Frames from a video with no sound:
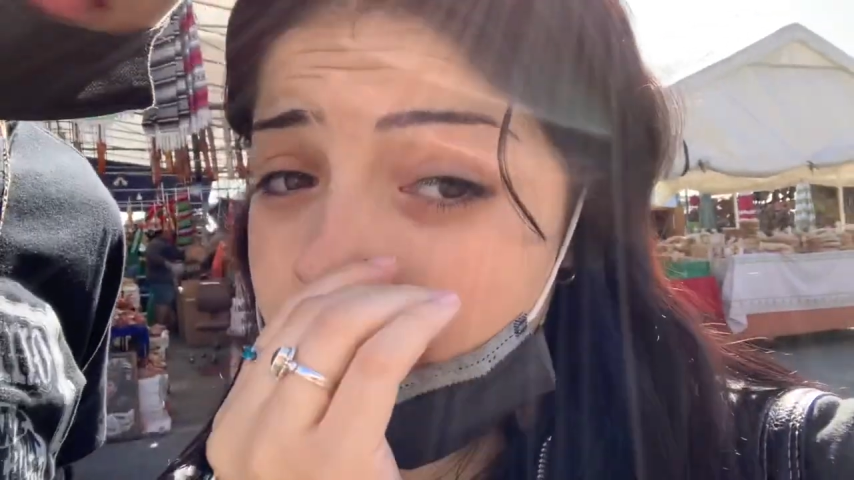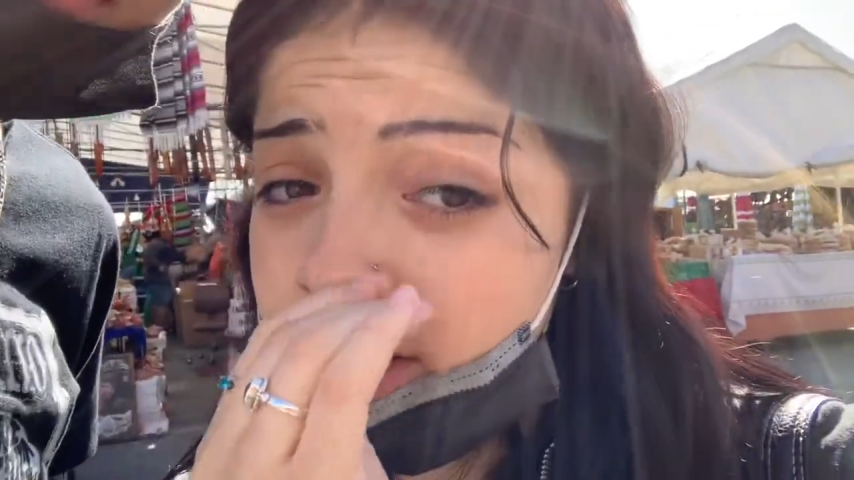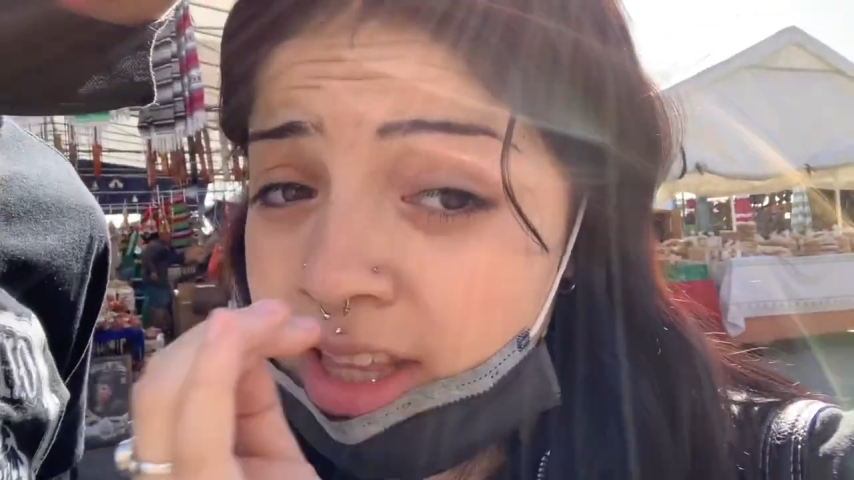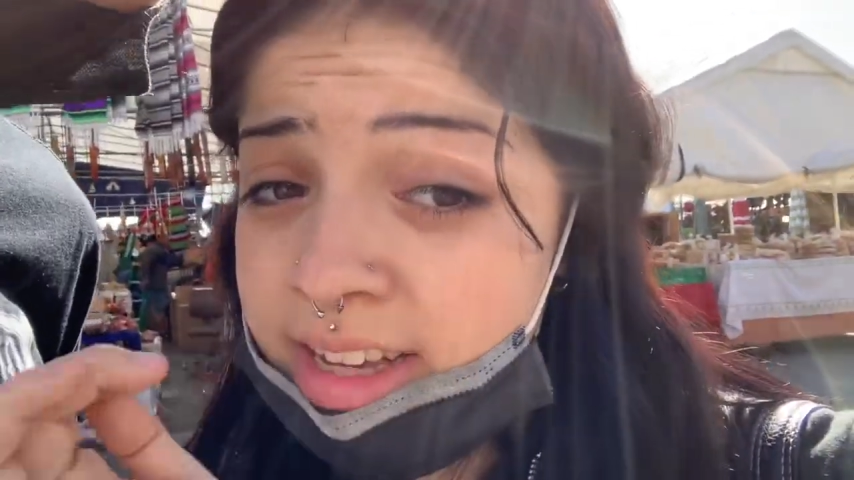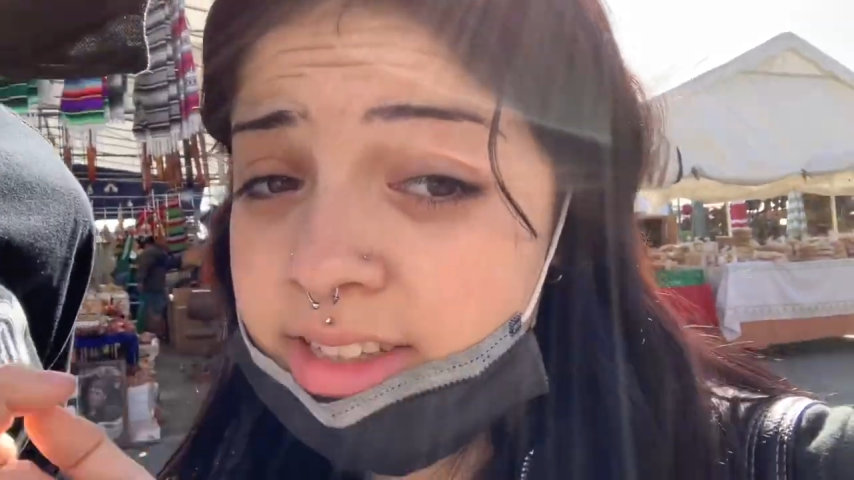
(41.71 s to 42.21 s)

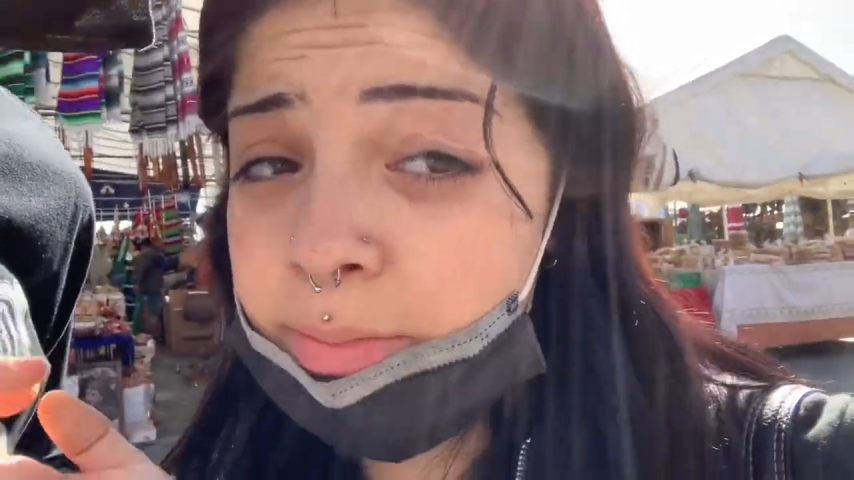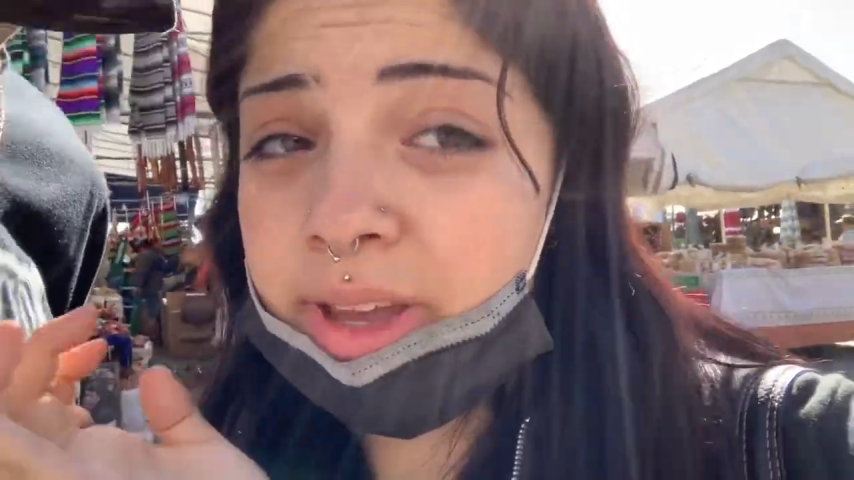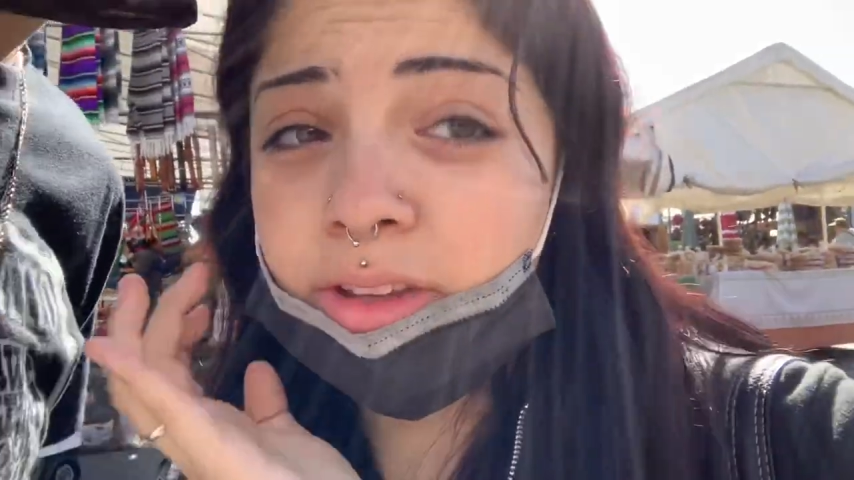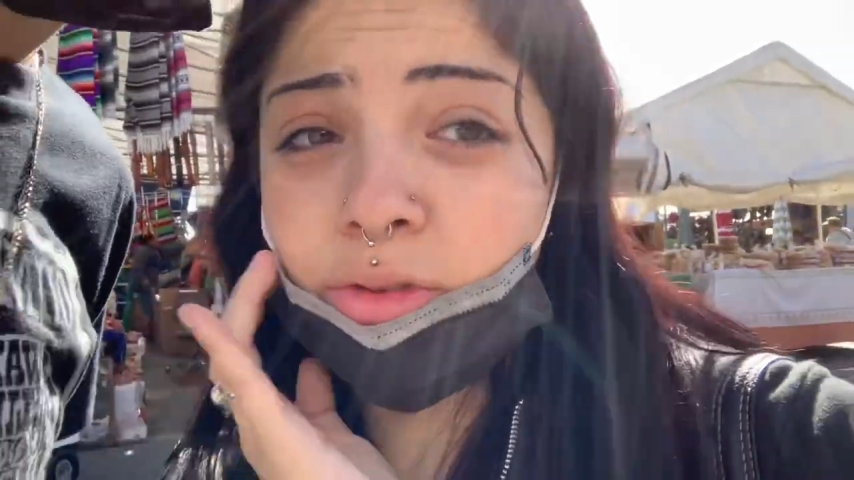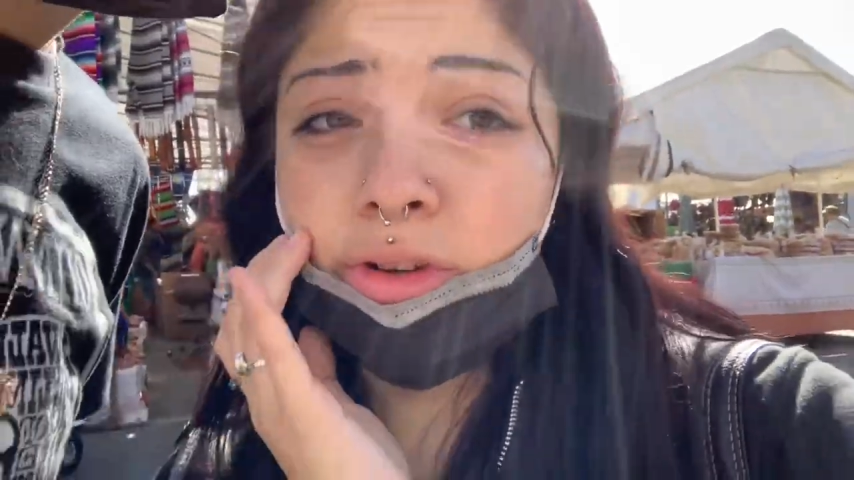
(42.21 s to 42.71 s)
things to make
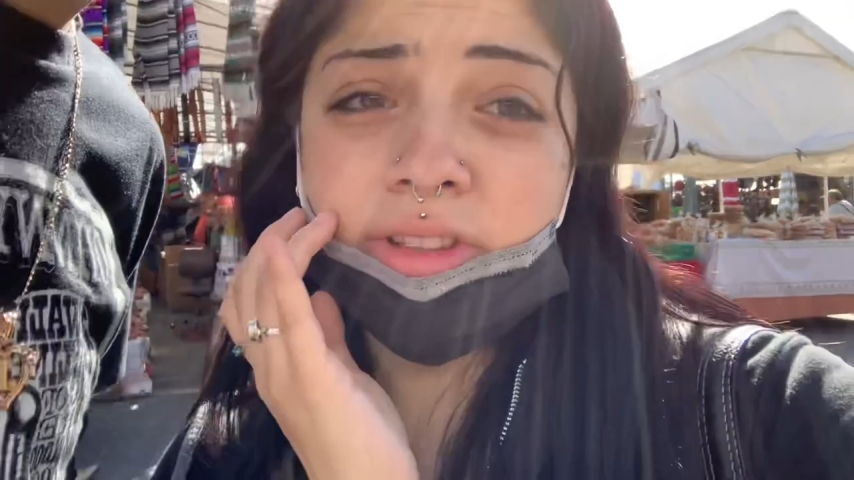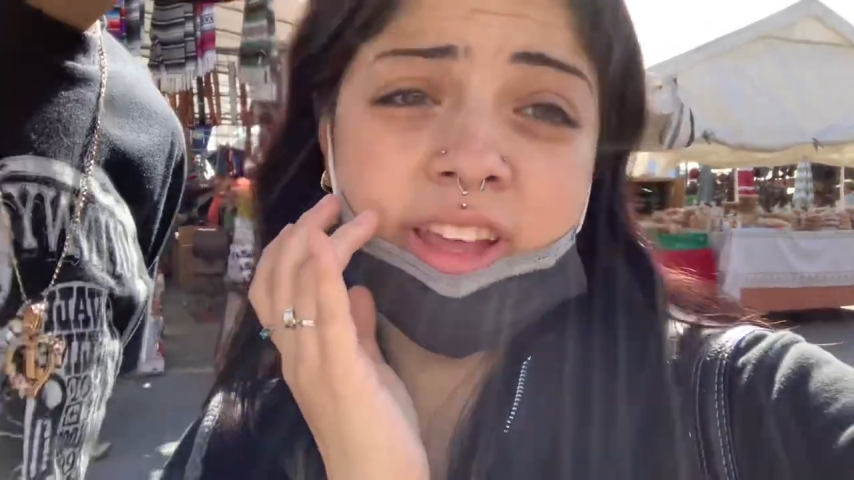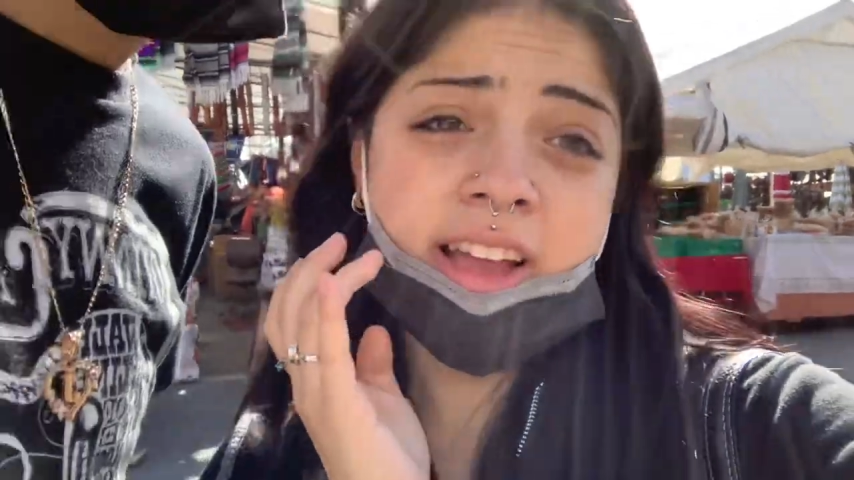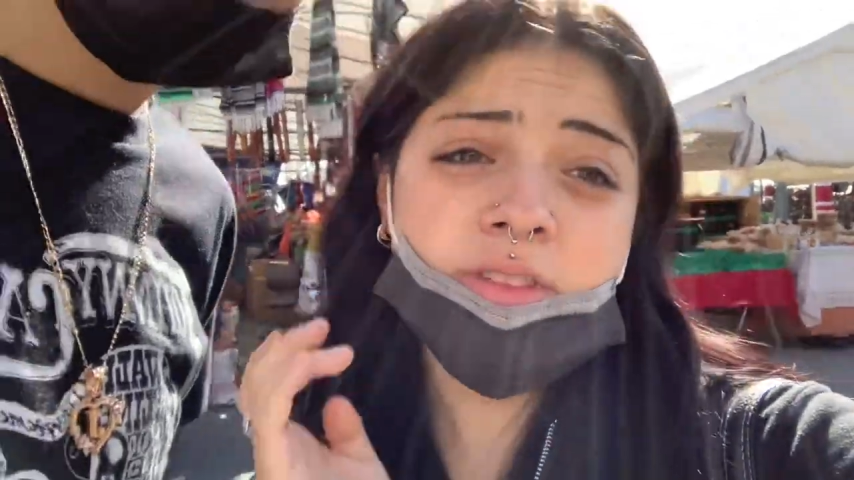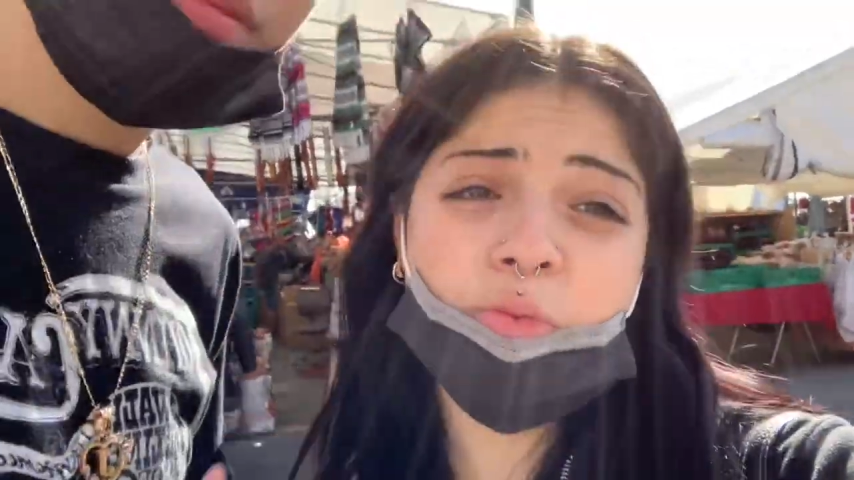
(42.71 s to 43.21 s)

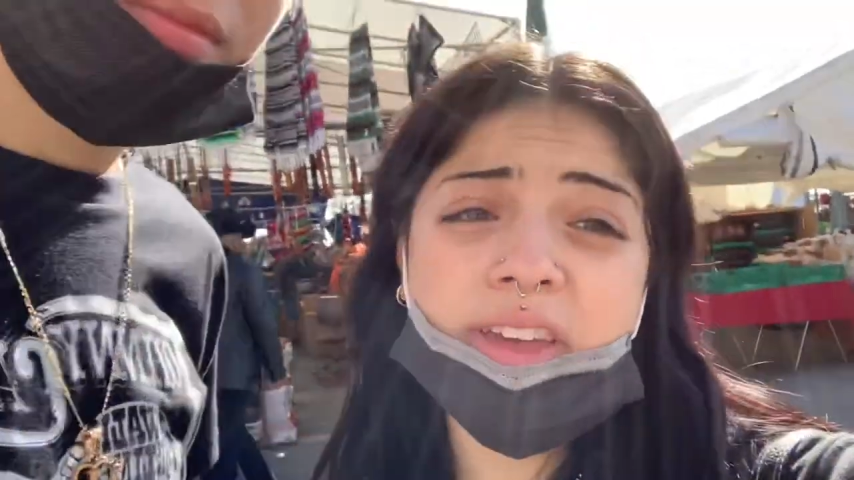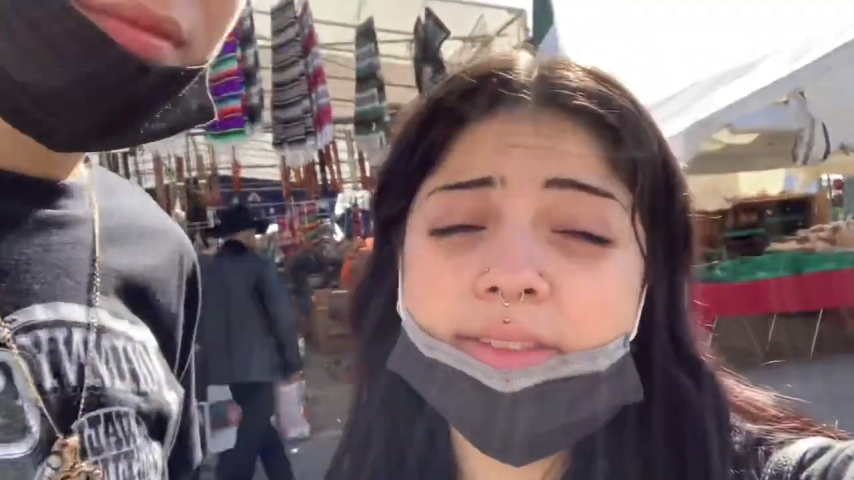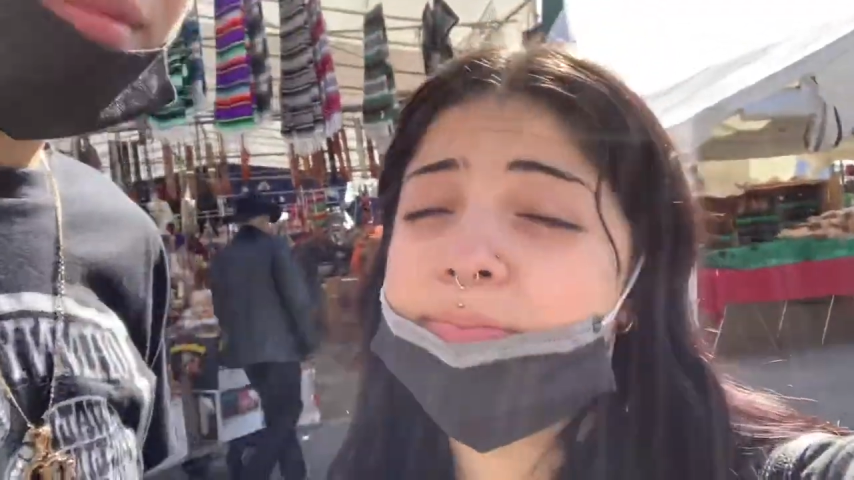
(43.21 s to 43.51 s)
tortillas with.